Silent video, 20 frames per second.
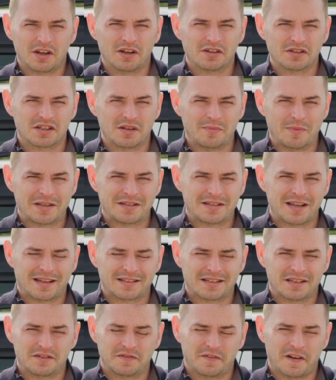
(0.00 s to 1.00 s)
customer
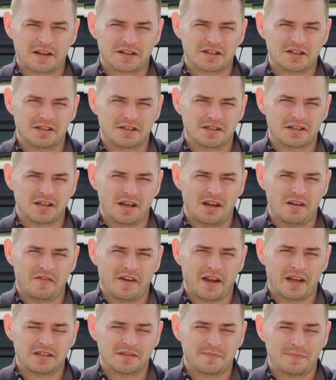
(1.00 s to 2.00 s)
satisfaction
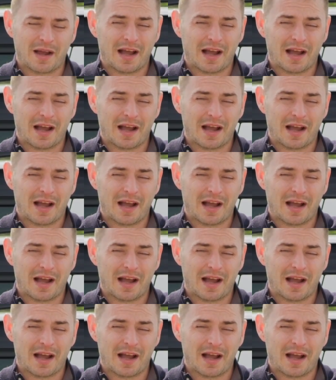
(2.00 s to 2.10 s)
surveys,